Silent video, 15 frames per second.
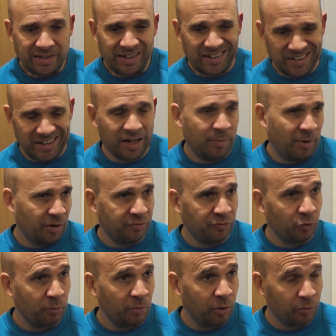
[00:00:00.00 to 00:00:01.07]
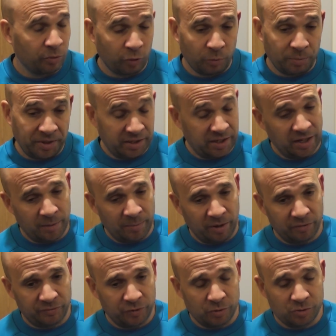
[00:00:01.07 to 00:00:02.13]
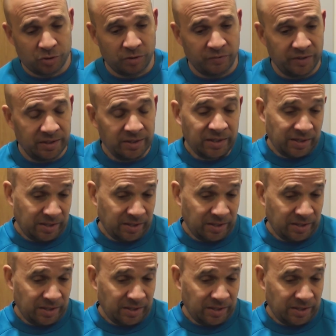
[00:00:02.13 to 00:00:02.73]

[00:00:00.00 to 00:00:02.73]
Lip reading: I care about the football club and I care about the future of it.